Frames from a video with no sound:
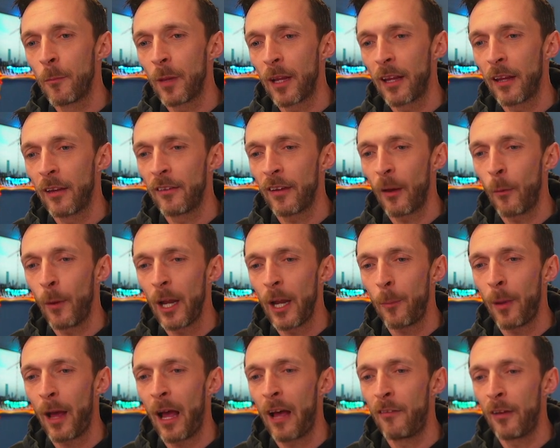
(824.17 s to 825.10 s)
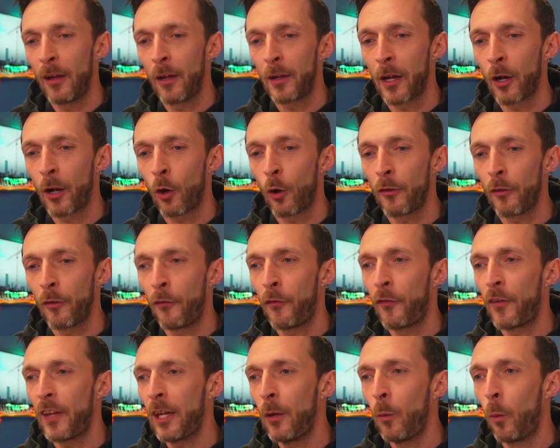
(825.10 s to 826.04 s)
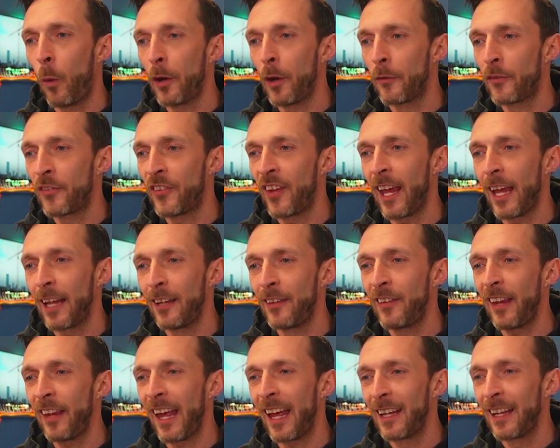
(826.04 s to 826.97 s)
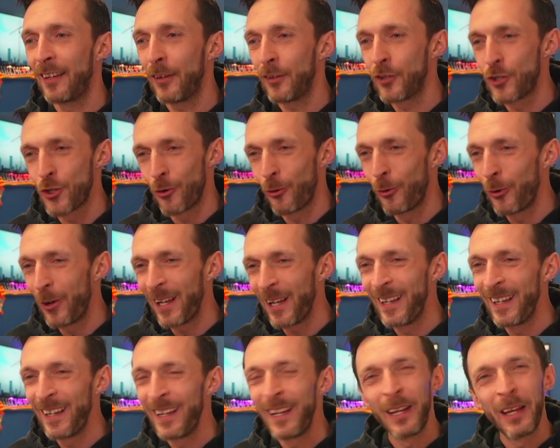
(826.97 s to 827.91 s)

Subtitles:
because I went to Pavel and I got the 3 1 of 10s he had at Girona.